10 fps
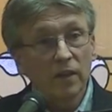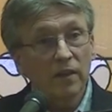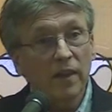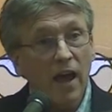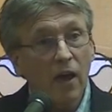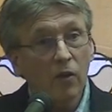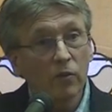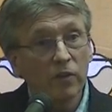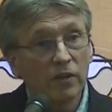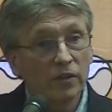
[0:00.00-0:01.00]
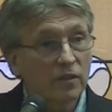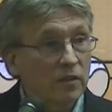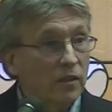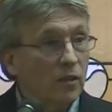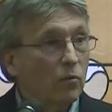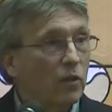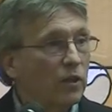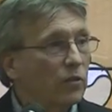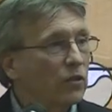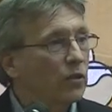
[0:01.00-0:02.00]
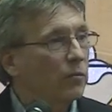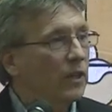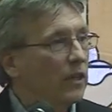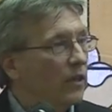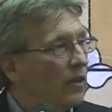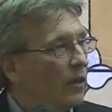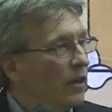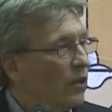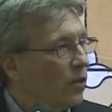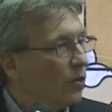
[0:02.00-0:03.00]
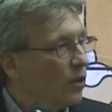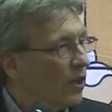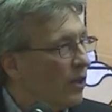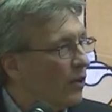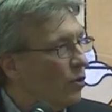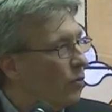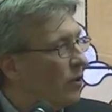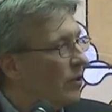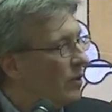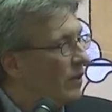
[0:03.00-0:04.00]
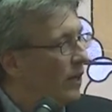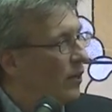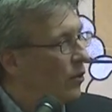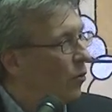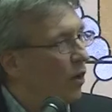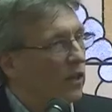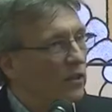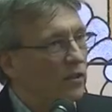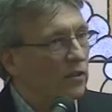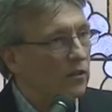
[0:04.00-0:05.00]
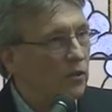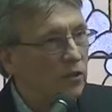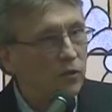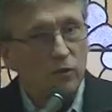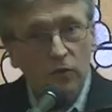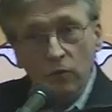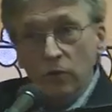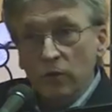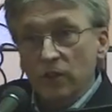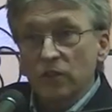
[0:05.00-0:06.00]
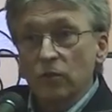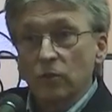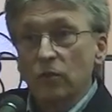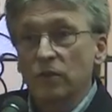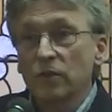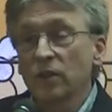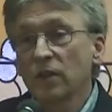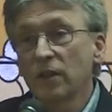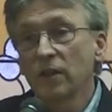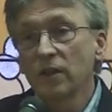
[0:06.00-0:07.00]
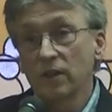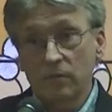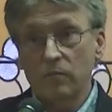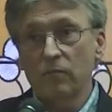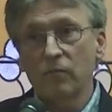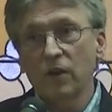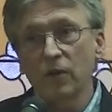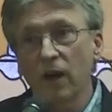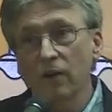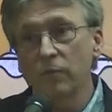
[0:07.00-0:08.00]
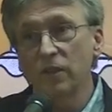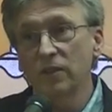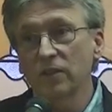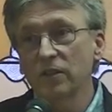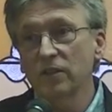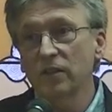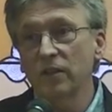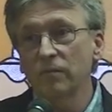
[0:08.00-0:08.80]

now this, what used to be, the kid who would take you across, through the sewers, they're out of business.